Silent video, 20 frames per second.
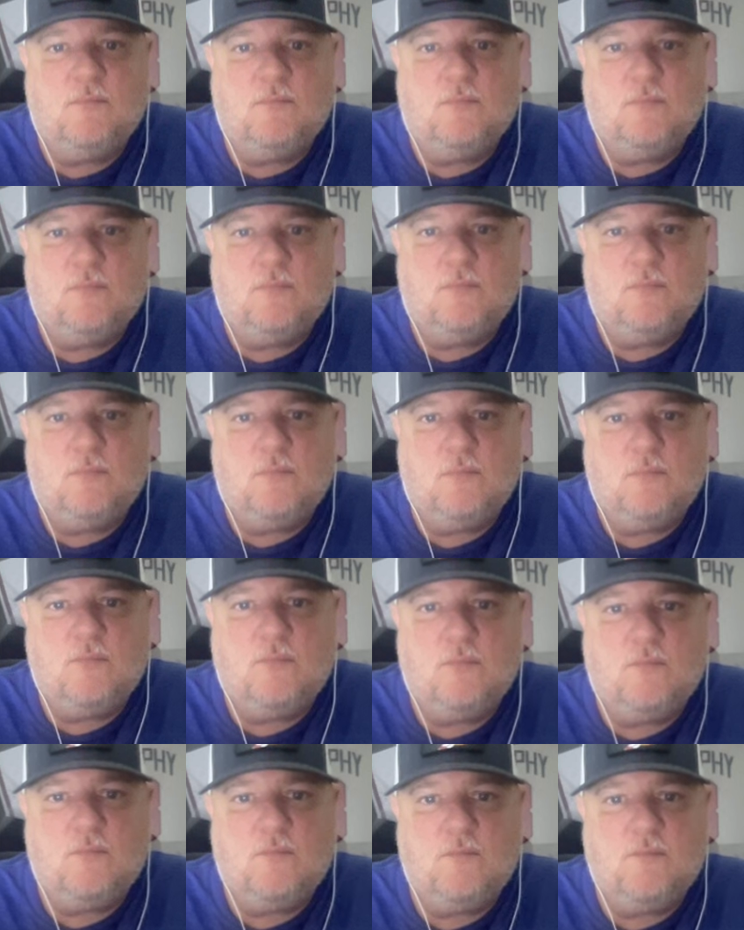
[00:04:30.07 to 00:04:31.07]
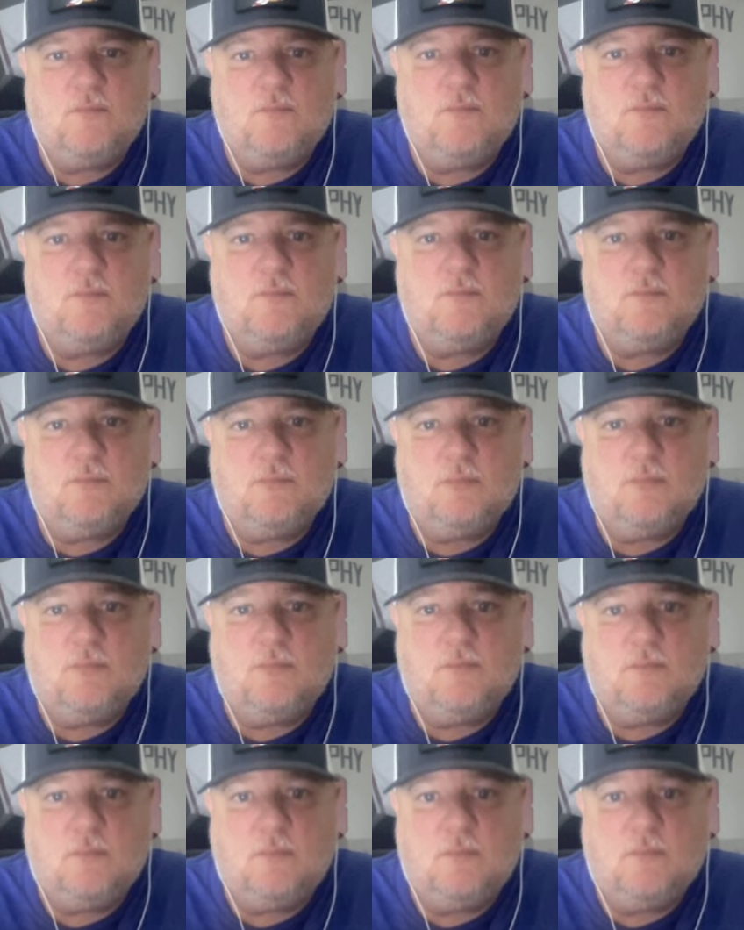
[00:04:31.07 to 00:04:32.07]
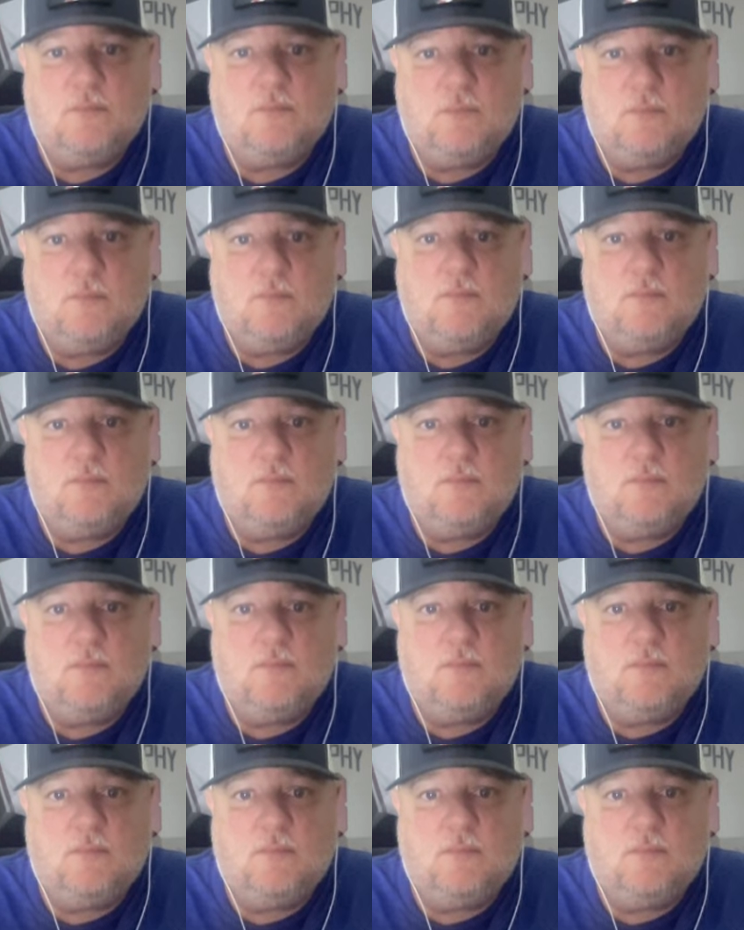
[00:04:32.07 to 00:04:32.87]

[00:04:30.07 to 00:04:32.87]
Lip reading: [no speech]